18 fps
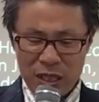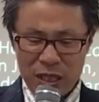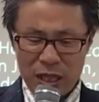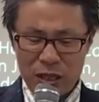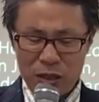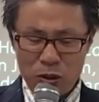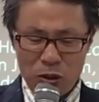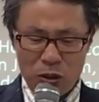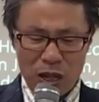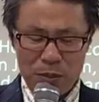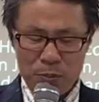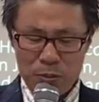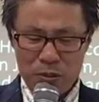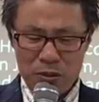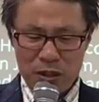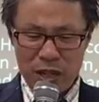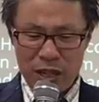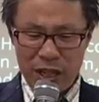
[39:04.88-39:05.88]
And Lord,
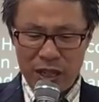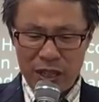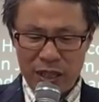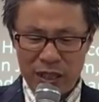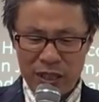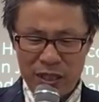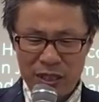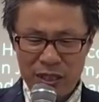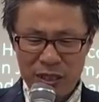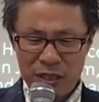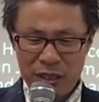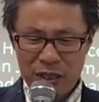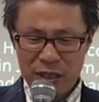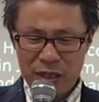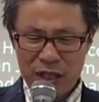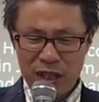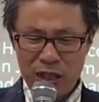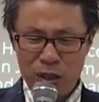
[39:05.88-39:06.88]
I pray
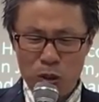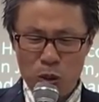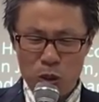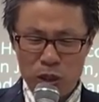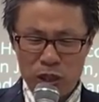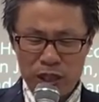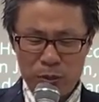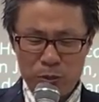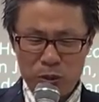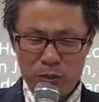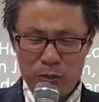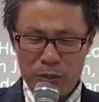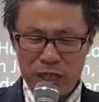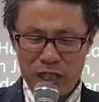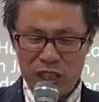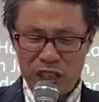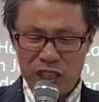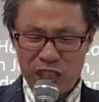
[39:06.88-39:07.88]
that lordship will
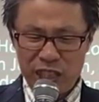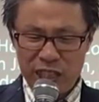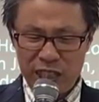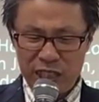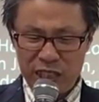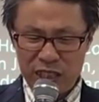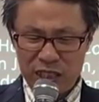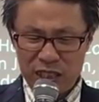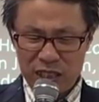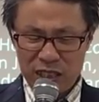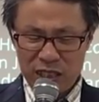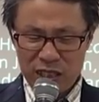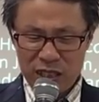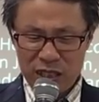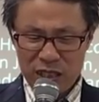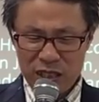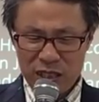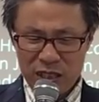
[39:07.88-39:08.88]
be changed.
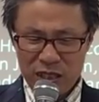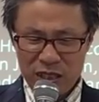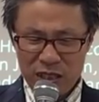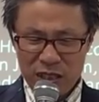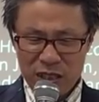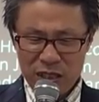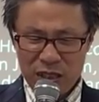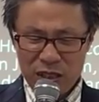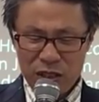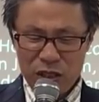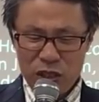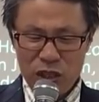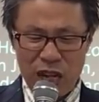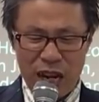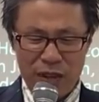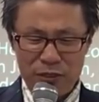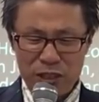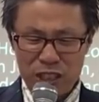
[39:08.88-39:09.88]
You
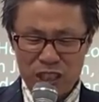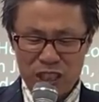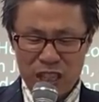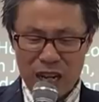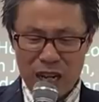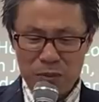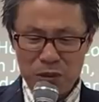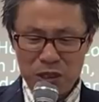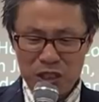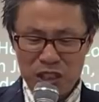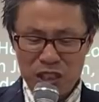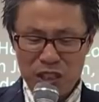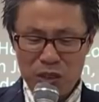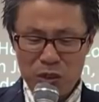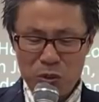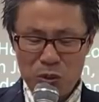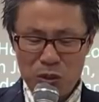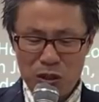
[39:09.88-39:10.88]
have established in
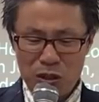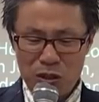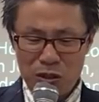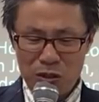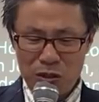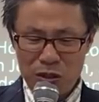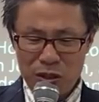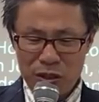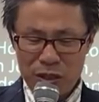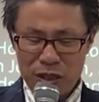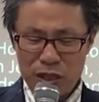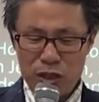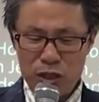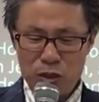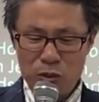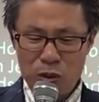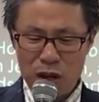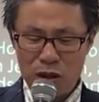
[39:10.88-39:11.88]
the world that
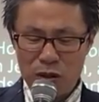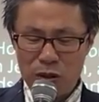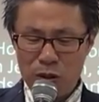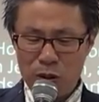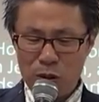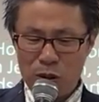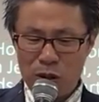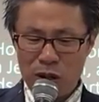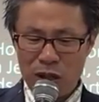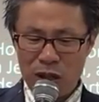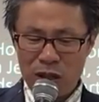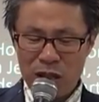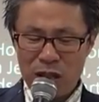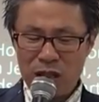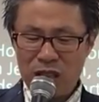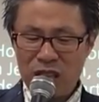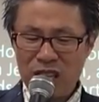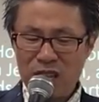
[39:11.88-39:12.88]
you are the Lord.
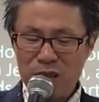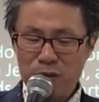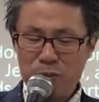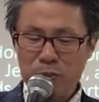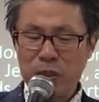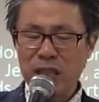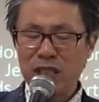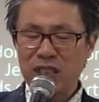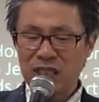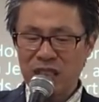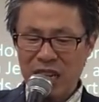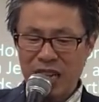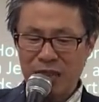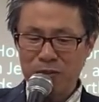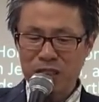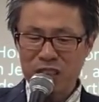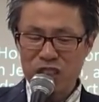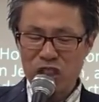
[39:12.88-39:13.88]
Let it be
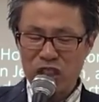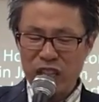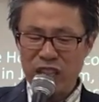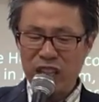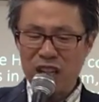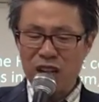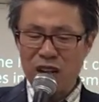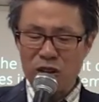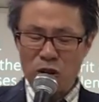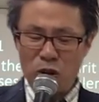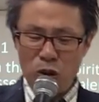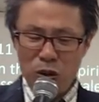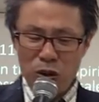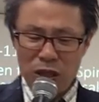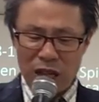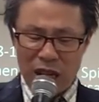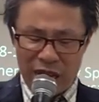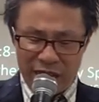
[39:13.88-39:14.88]
established in our
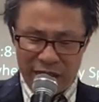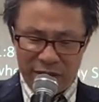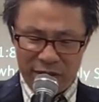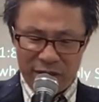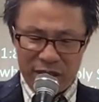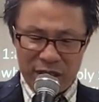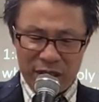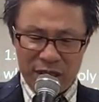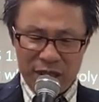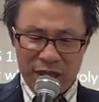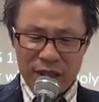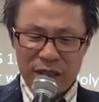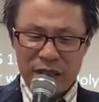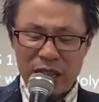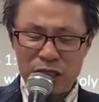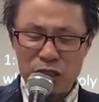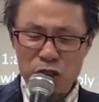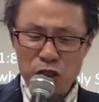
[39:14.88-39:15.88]
own life
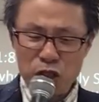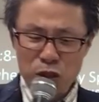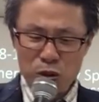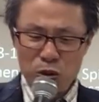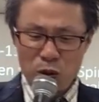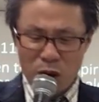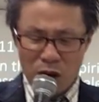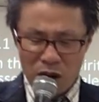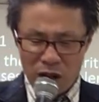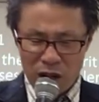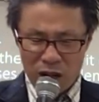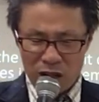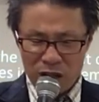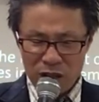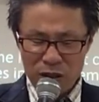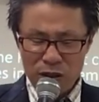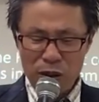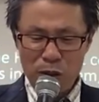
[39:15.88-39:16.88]
that you are
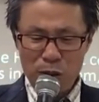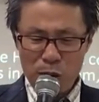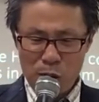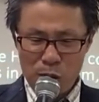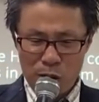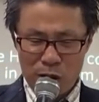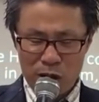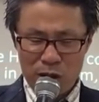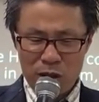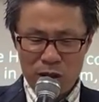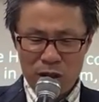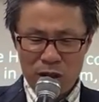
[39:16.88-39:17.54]
the Lord.